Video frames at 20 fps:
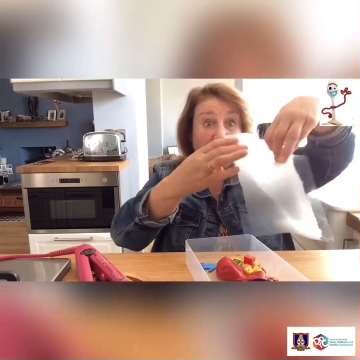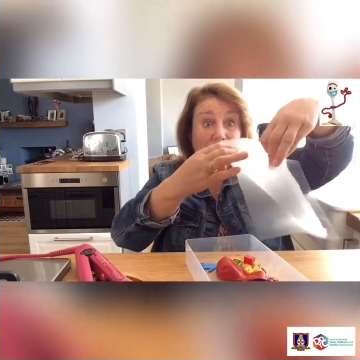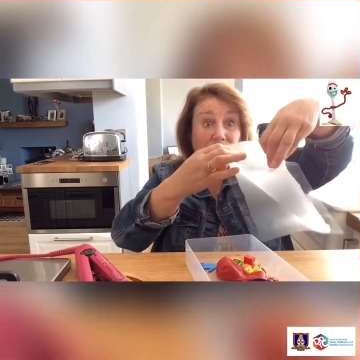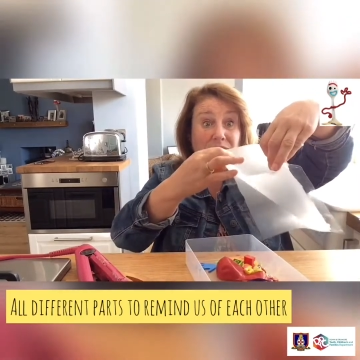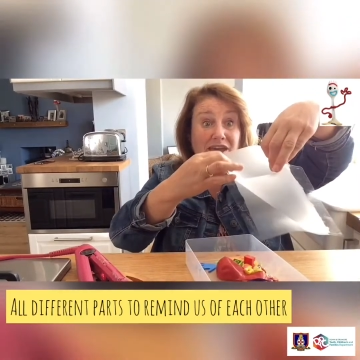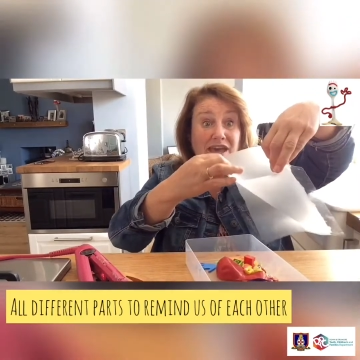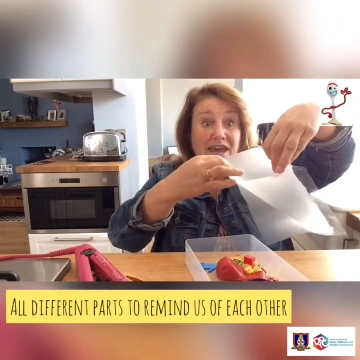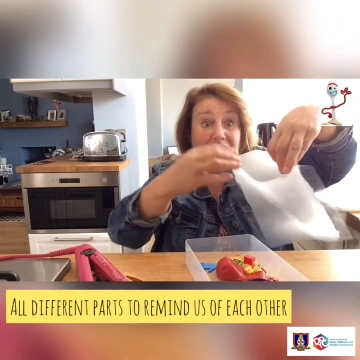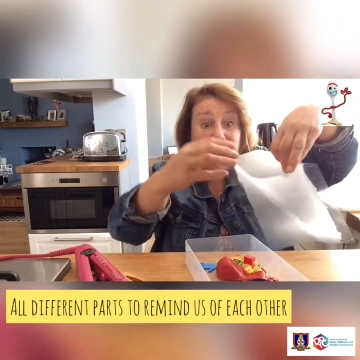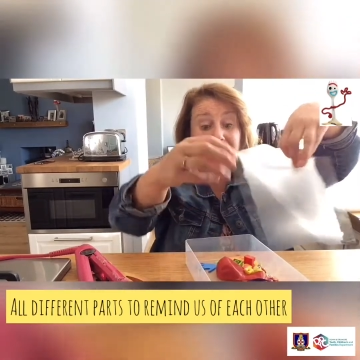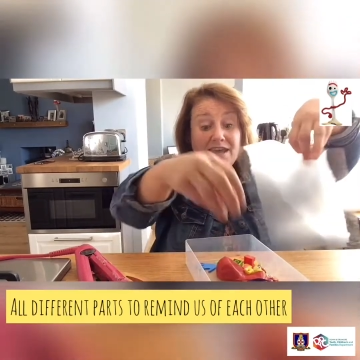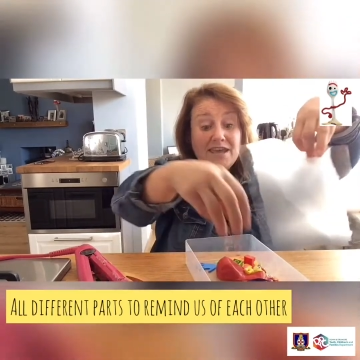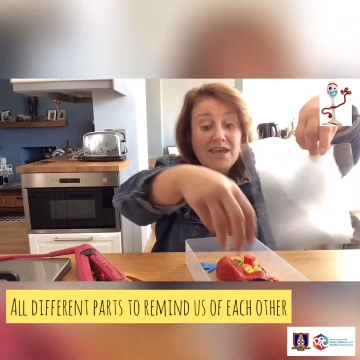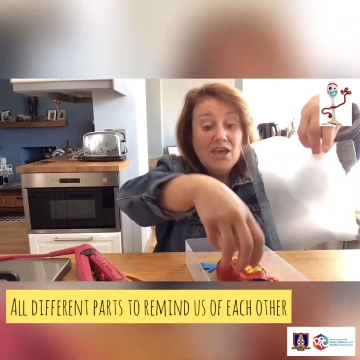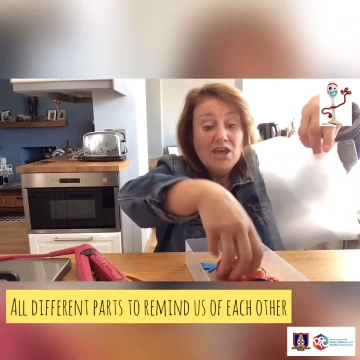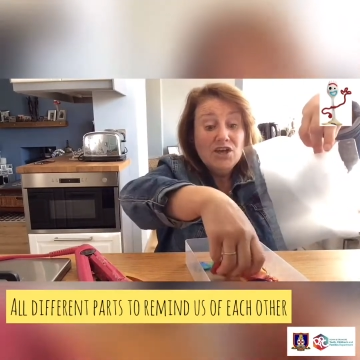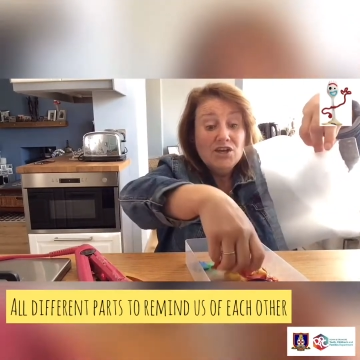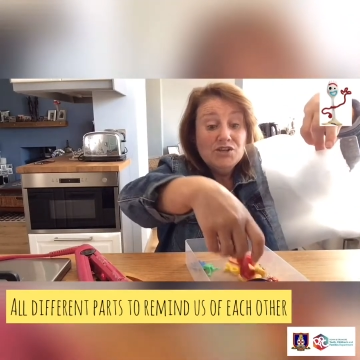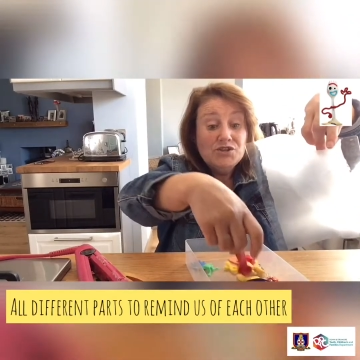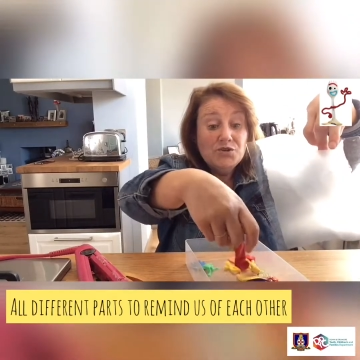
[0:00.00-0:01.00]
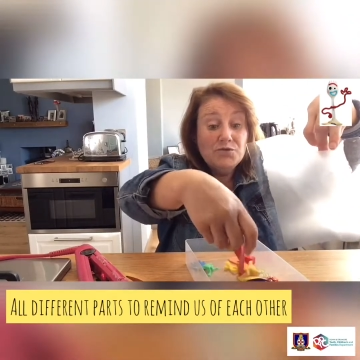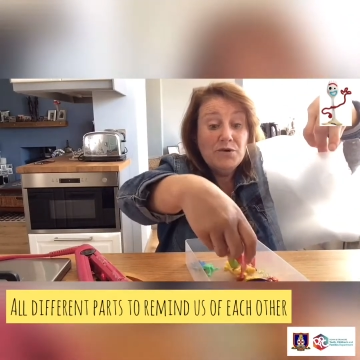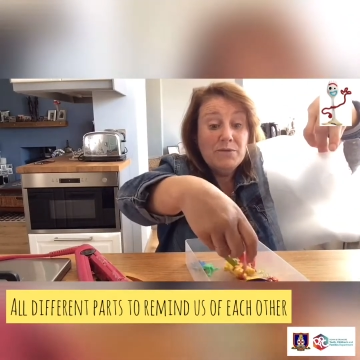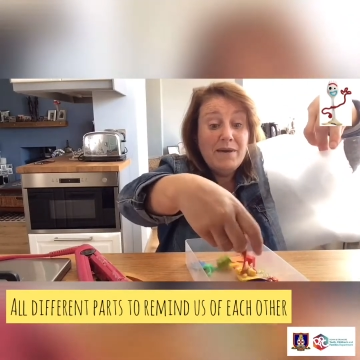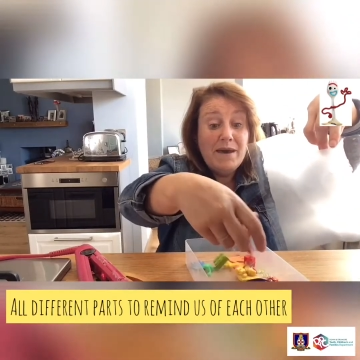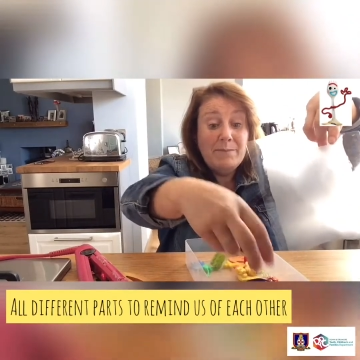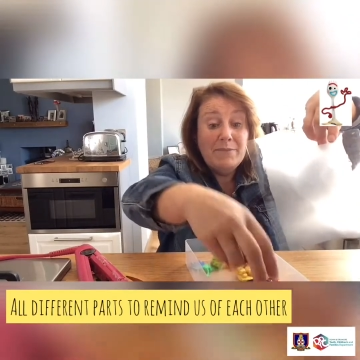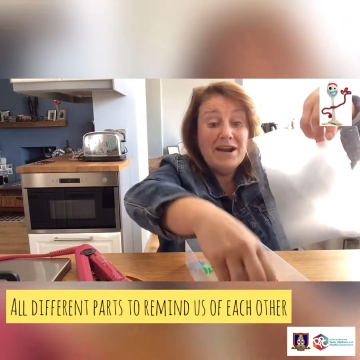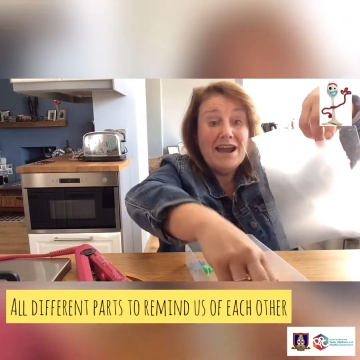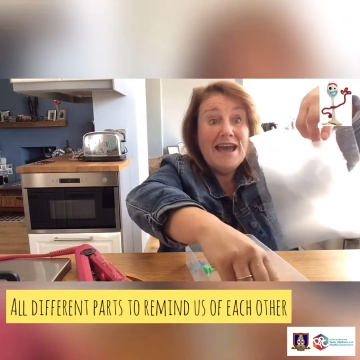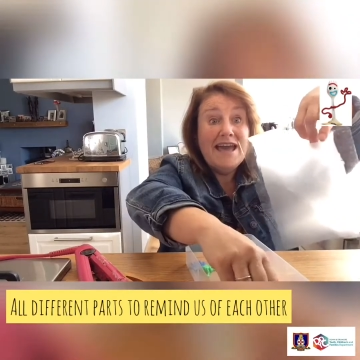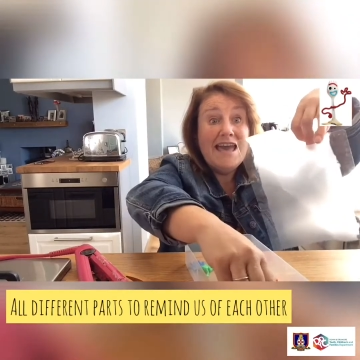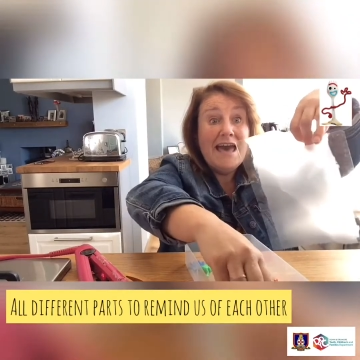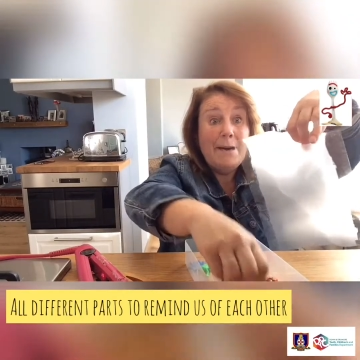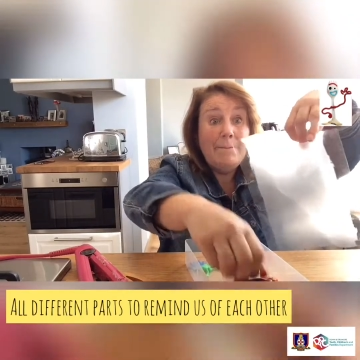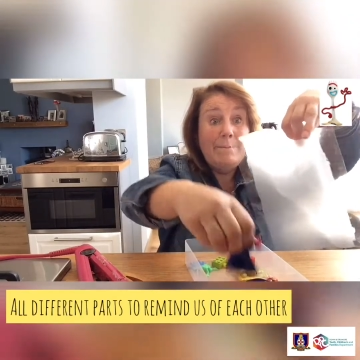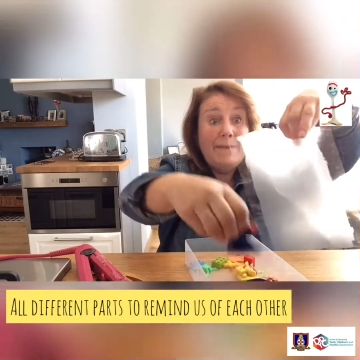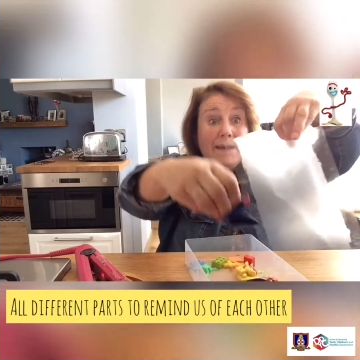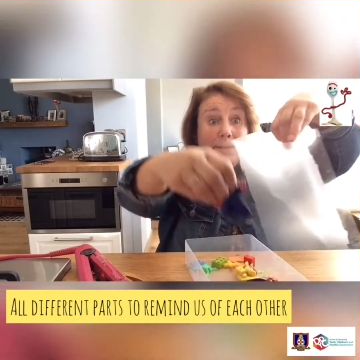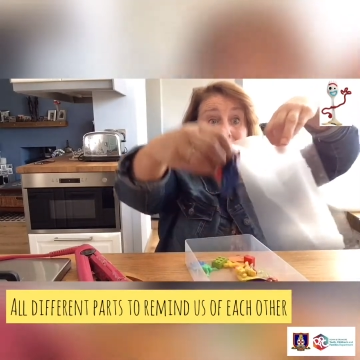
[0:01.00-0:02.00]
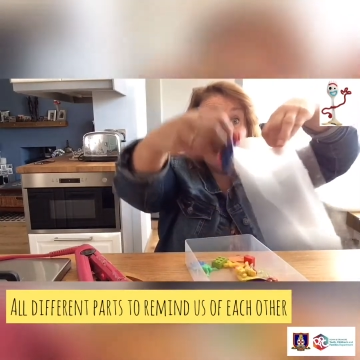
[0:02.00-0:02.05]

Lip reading: Okay, so remember, I have my